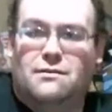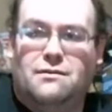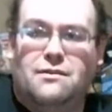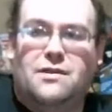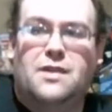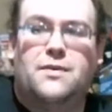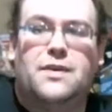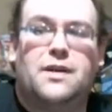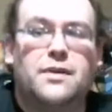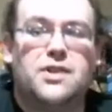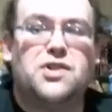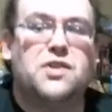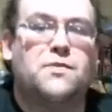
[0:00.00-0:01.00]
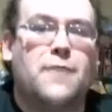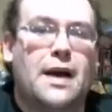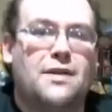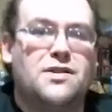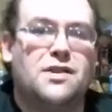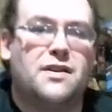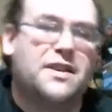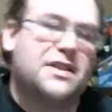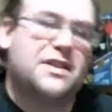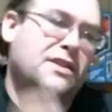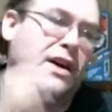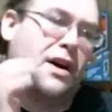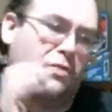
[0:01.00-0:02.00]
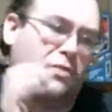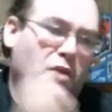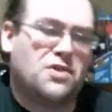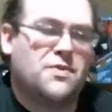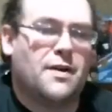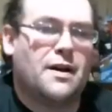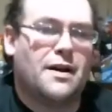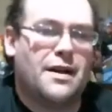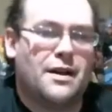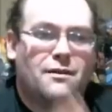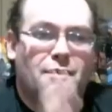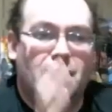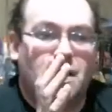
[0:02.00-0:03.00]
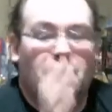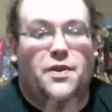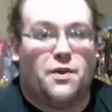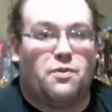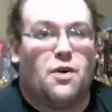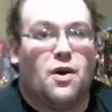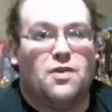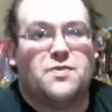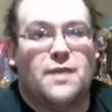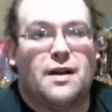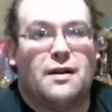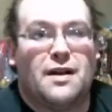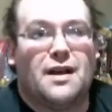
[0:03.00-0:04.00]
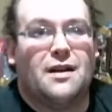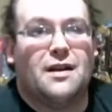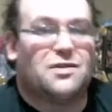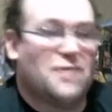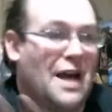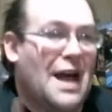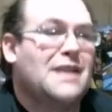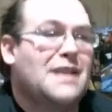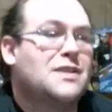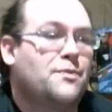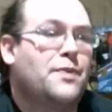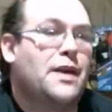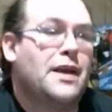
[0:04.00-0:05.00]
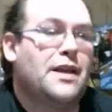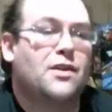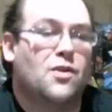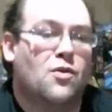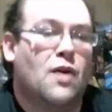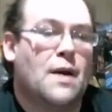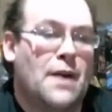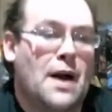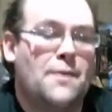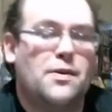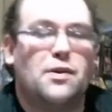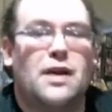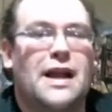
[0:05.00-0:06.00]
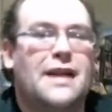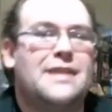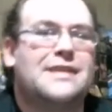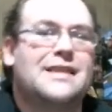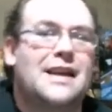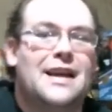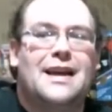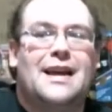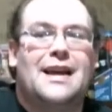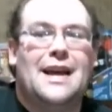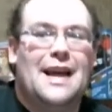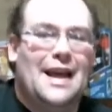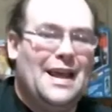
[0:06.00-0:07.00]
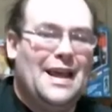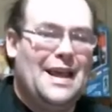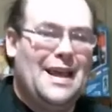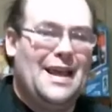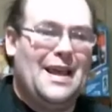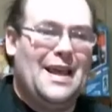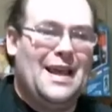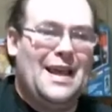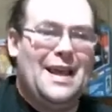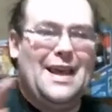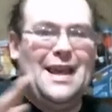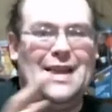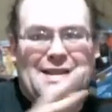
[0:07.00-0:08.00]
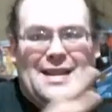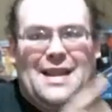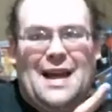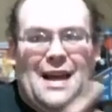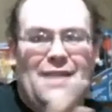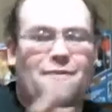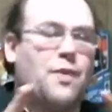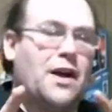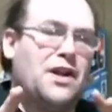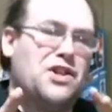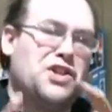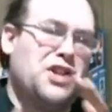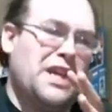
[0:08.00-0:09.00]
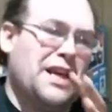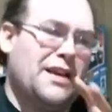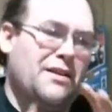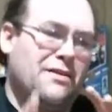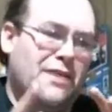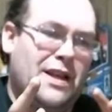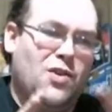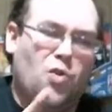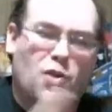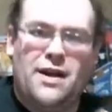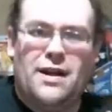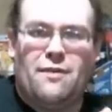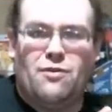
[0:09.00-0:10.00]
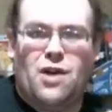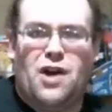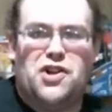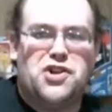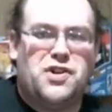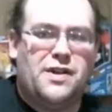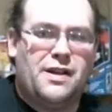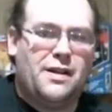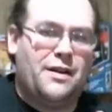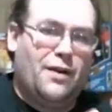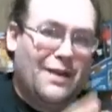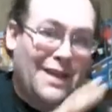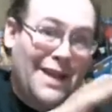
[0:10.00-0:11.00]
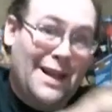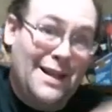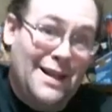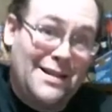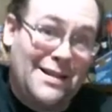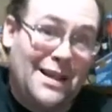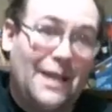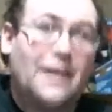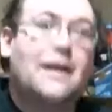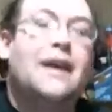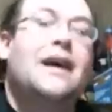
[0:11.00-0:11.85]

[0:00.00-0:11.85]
WWE should pounce on this. Uh, Rosemary, you know, the Rosemary character has been quite popular, and it's it's kind of branched, you know, in Courtney Rush uh, on the indie scene.